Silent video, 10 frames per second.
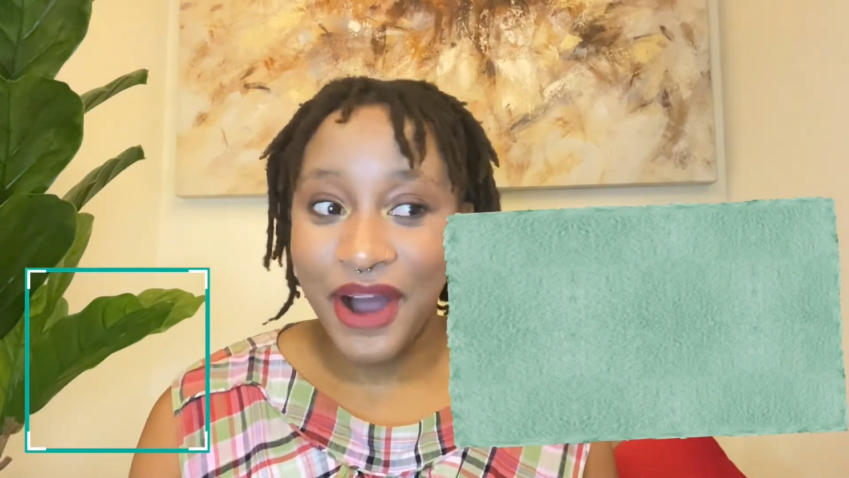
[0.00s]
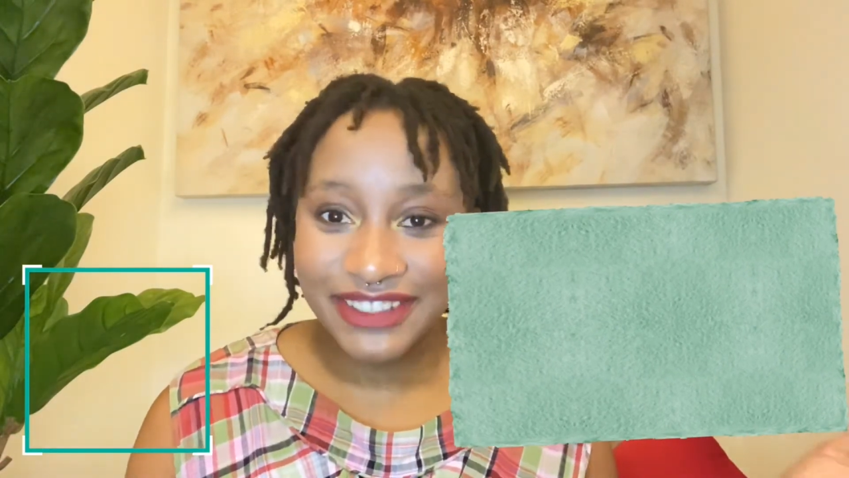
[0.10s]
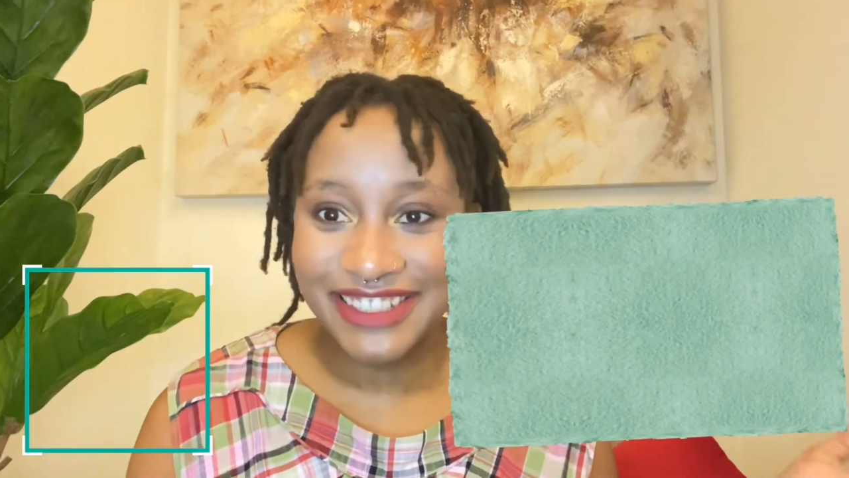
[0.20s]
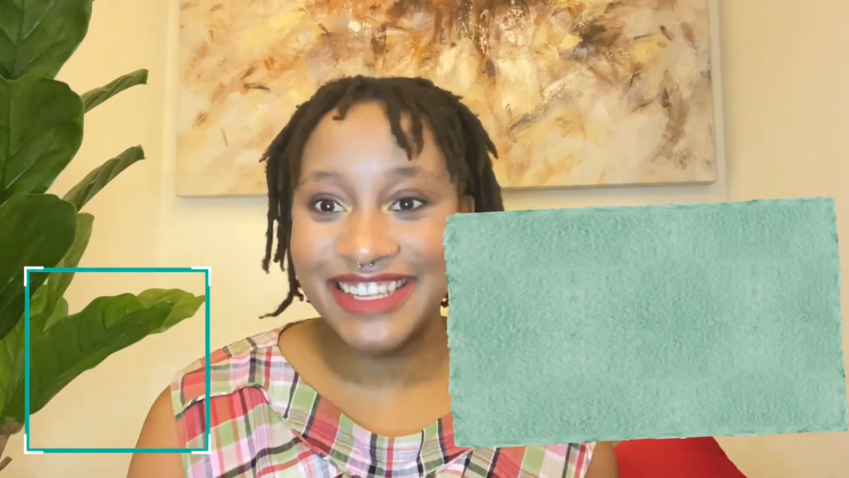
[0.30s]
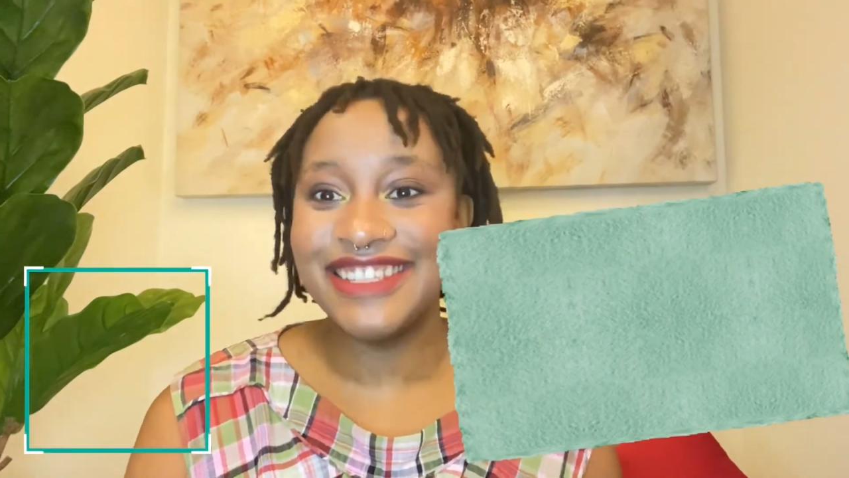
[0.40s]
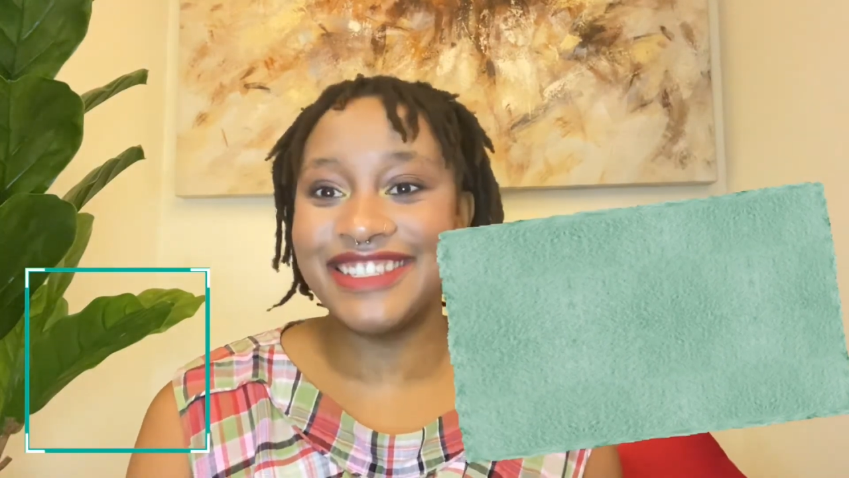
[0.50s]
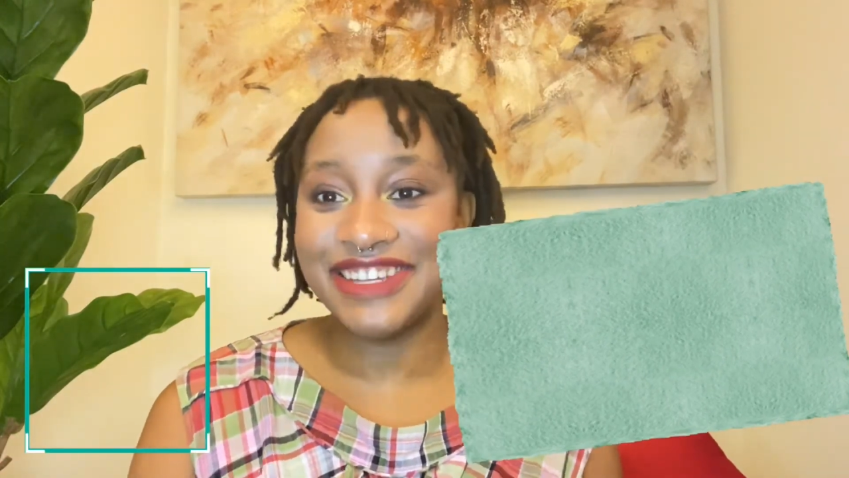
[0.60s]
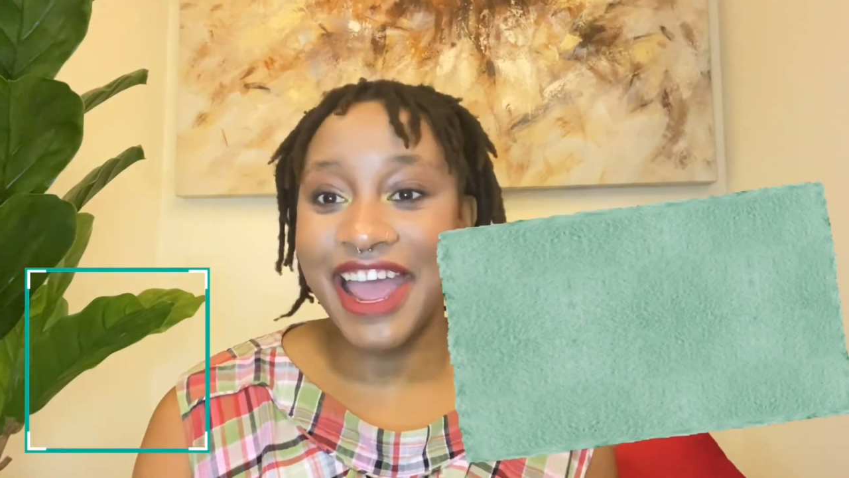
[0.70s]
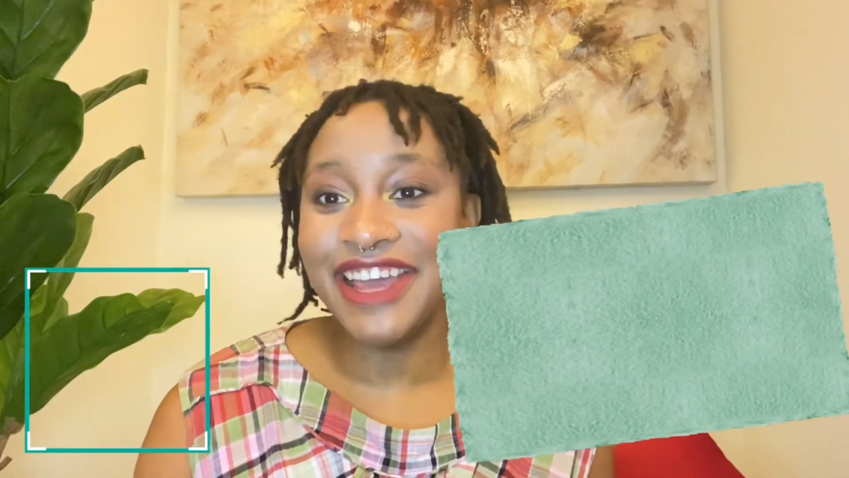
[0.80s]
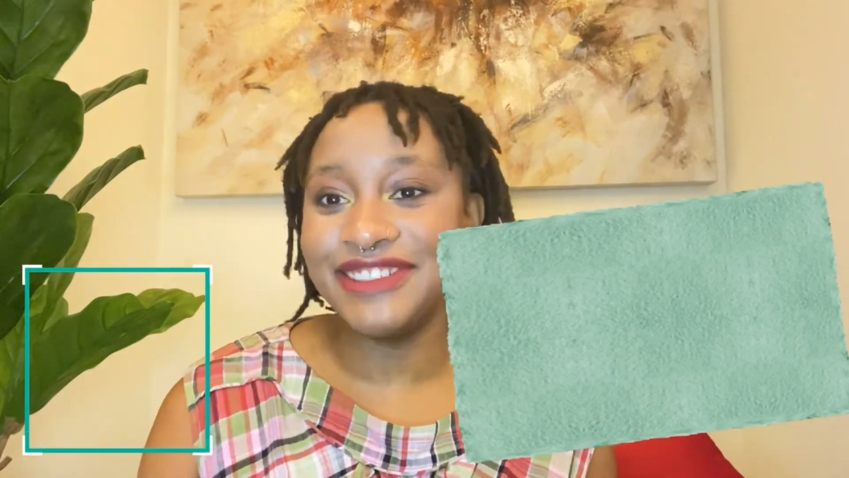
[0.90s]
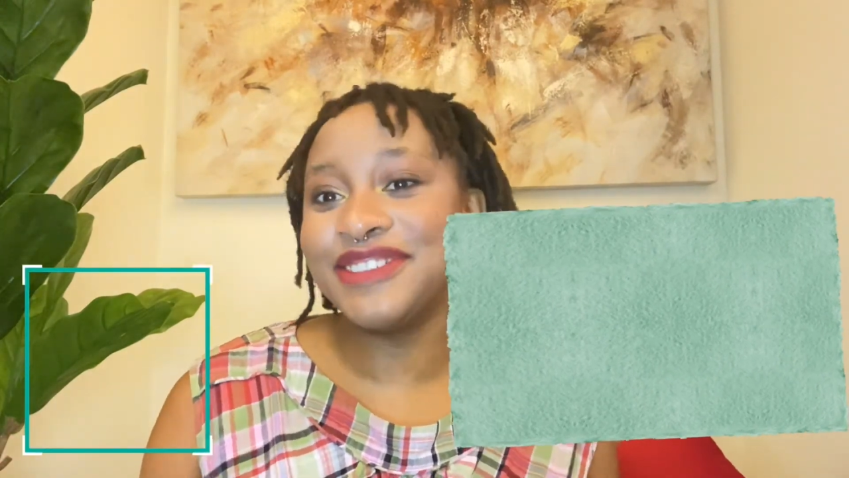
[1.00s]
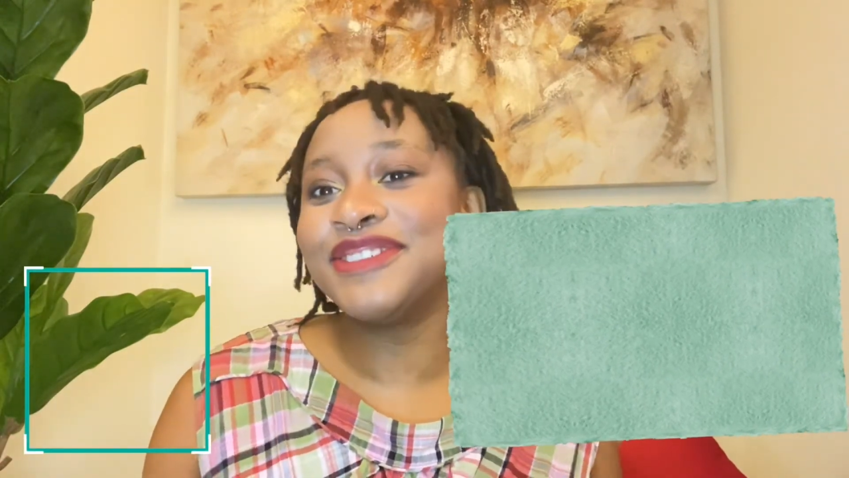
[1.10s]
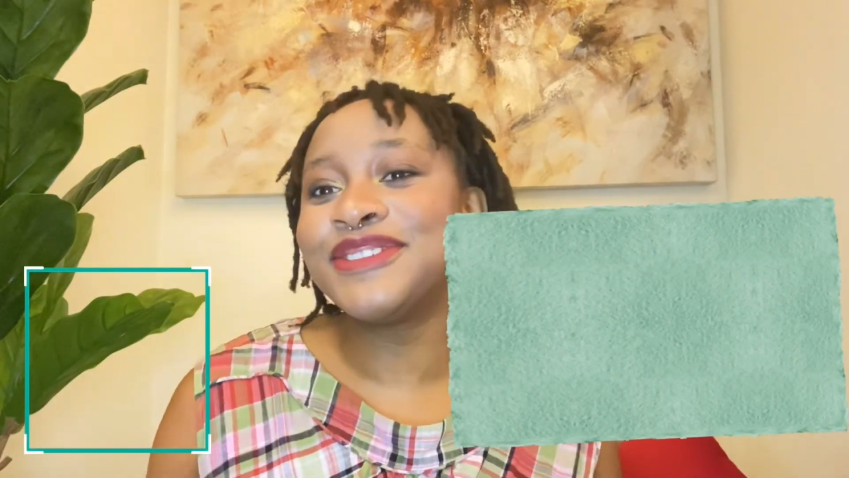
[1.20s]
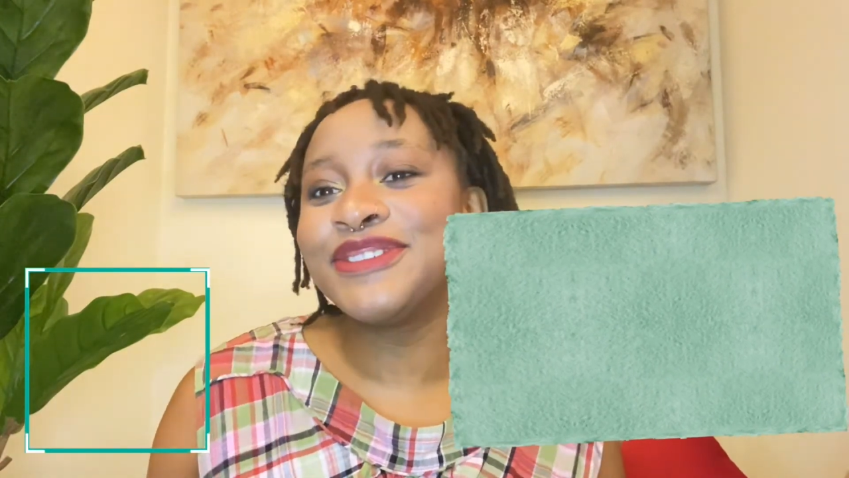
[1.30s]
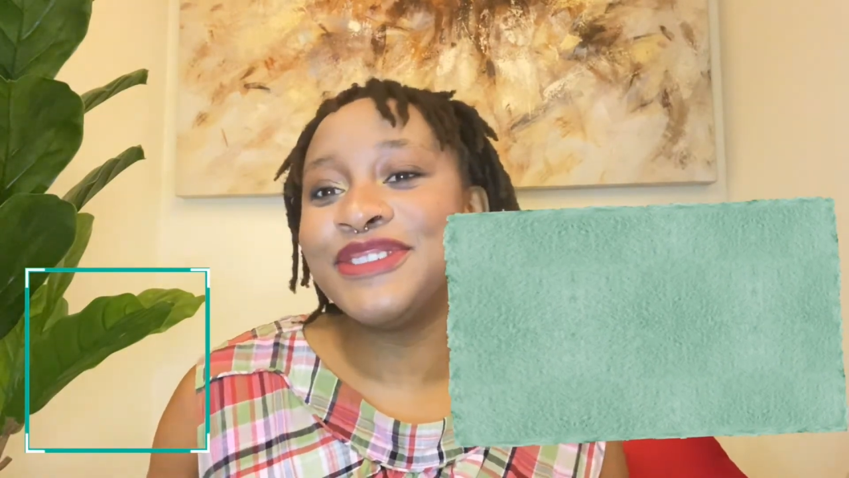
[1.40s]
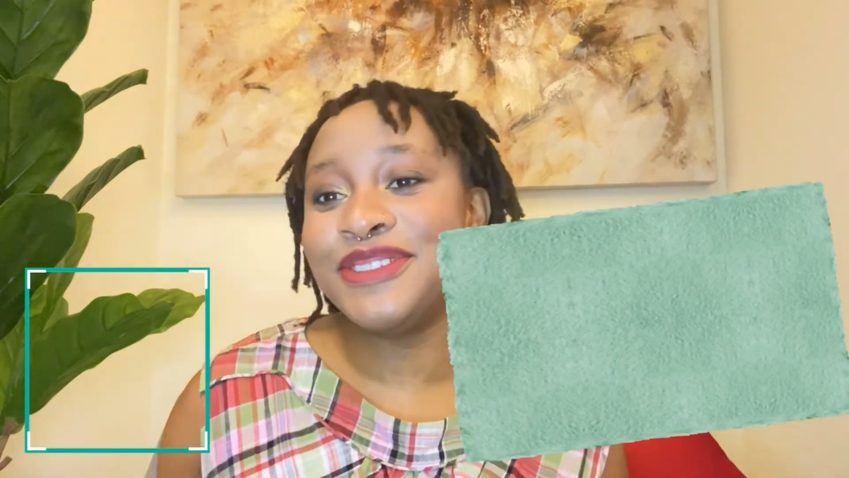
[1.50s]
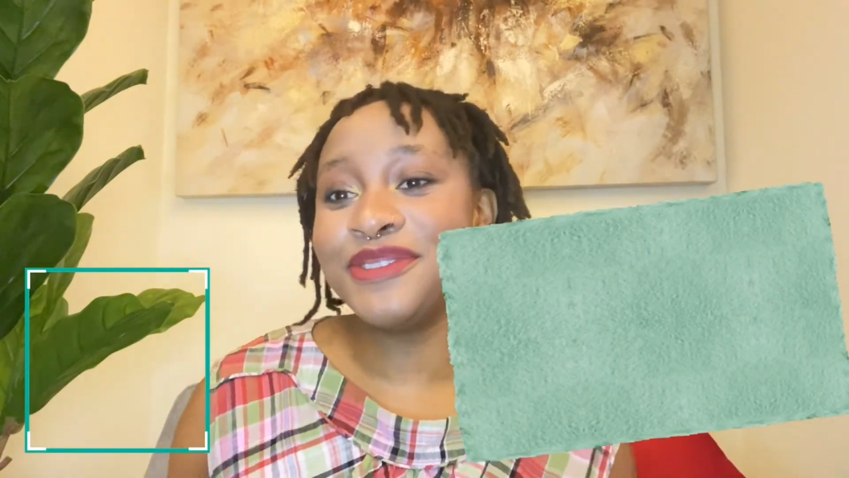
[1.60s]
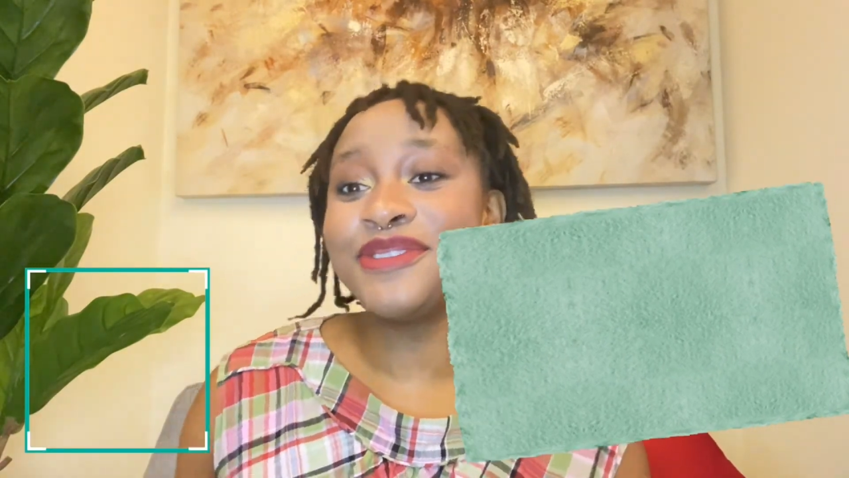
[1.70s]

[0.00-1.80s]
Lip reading: on this channel, do